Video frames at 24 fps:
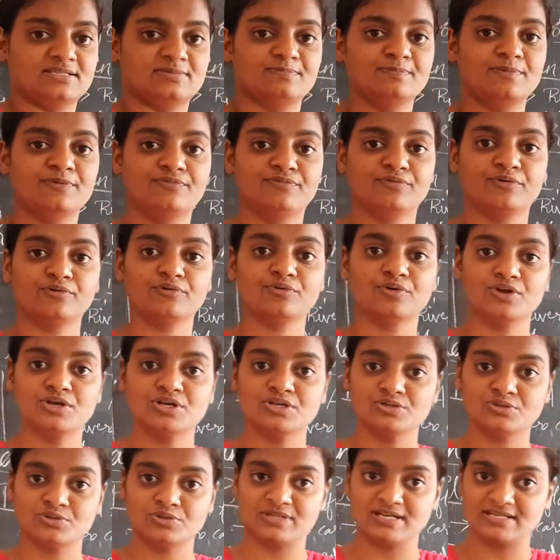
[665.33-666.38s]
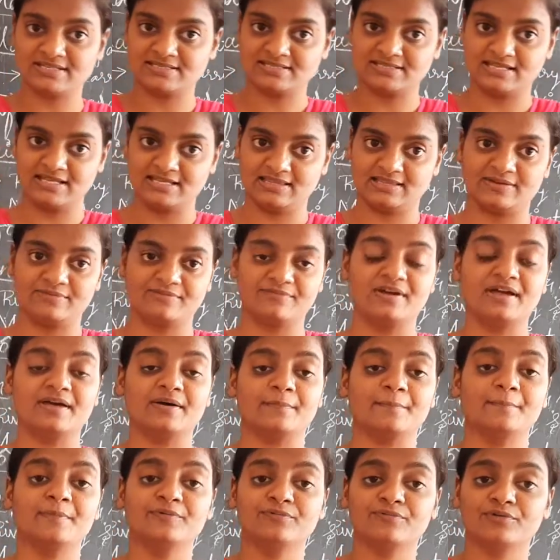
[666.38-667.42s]
before going to the sea,
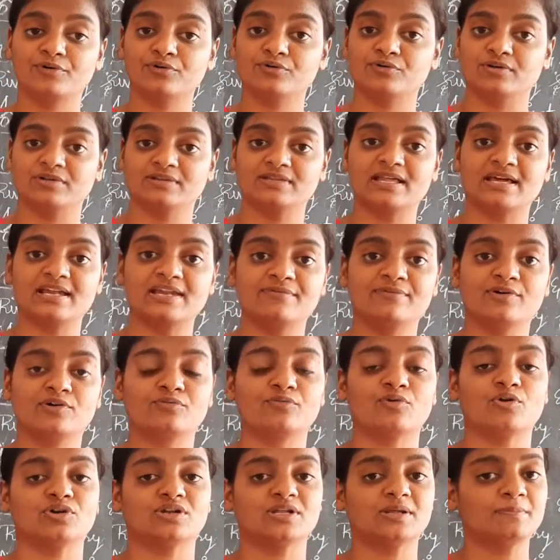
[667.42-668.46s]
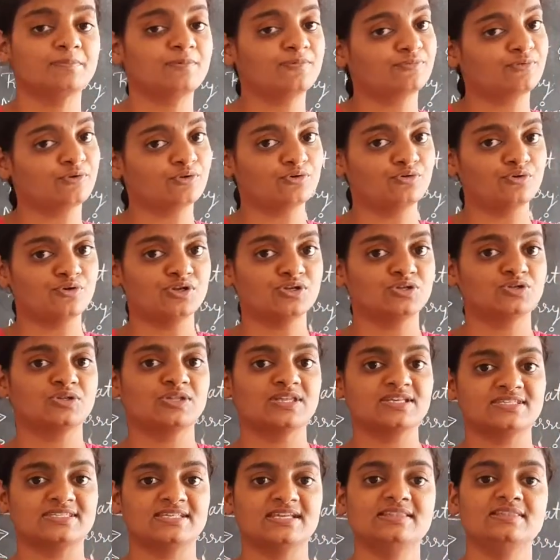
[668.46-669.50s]
before the river water, before going to
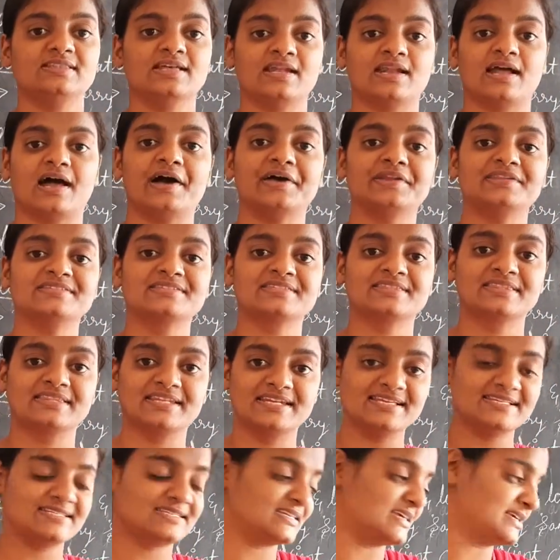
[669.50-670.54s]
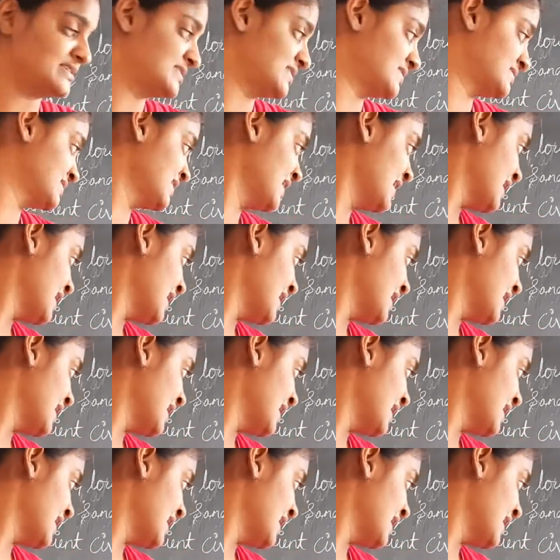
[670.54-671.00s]
the sea, there are 3 stages.